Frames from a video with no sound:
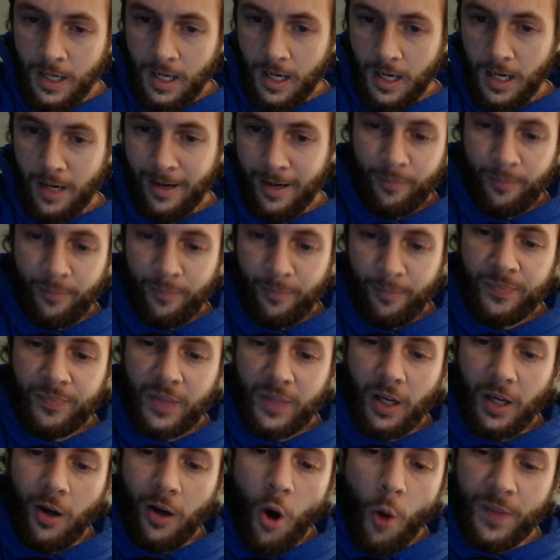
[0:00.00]
I
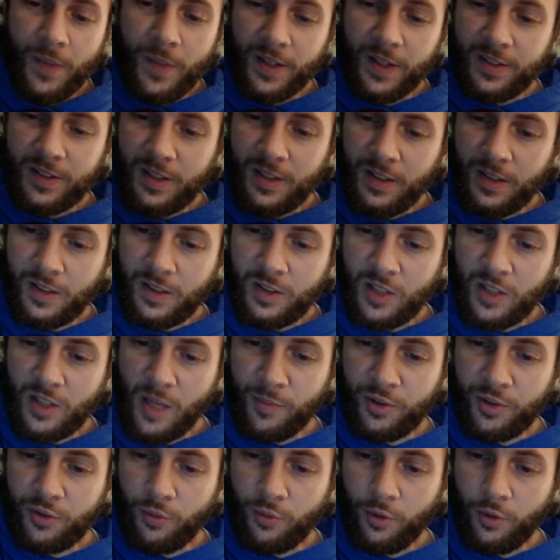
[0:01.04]
hope this is some
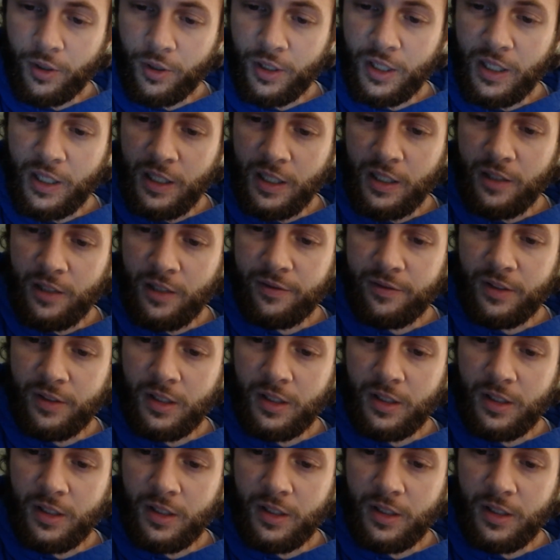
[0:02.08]
sort of